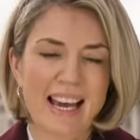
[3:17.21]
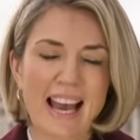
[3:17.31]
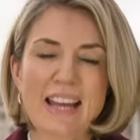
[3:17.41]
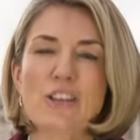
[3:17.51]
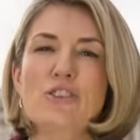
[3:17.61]

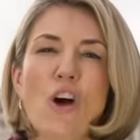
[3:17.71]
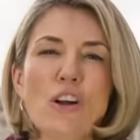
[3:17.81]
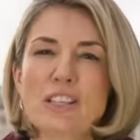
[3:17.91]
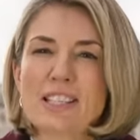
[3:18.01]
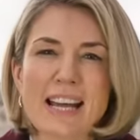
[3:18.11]
and
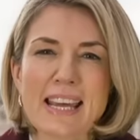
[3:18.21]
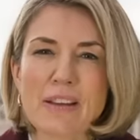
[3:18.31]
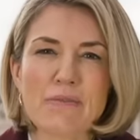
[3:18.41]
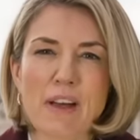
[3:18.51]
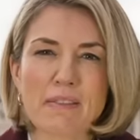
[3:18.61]
not
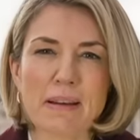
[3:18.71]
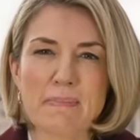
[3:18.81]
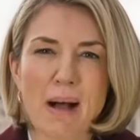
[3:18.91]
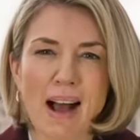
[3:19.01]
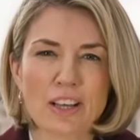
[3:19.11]
saying very
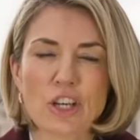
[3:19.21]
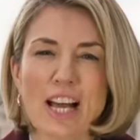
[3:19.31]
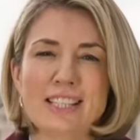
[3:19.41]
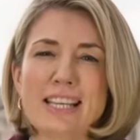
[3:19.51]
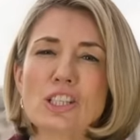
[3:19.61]
much
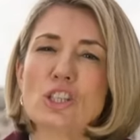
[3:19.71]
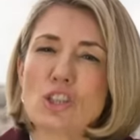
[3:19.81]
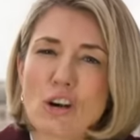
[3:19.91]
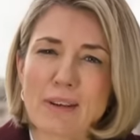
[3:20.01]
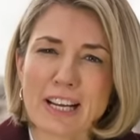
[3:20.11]
has
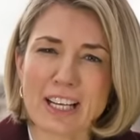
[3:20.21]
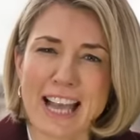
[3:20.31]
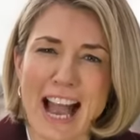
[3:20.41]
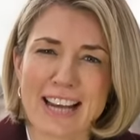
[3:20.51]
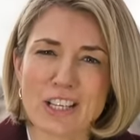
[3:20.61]

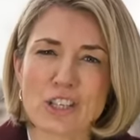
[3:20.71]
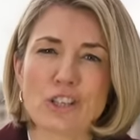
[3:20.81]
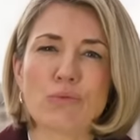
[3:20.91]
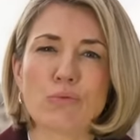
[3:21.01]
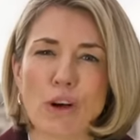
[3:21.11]
historically added to
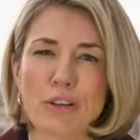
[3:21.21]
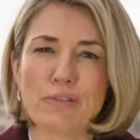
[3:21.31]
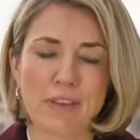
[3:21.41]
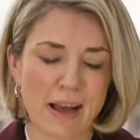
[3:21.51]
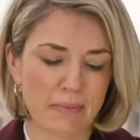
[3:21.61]
the royal
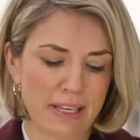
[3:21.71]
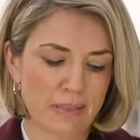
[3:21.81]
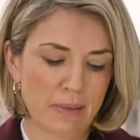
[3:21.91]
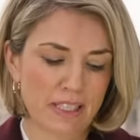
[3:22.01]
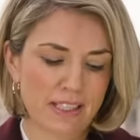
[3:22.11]

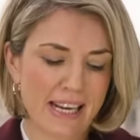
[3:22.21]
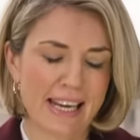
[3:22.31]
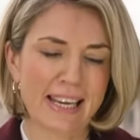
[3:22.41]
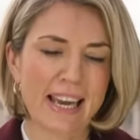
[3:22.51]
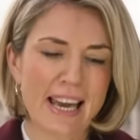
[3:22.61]
family's
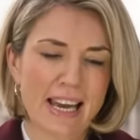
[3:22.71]
mystique.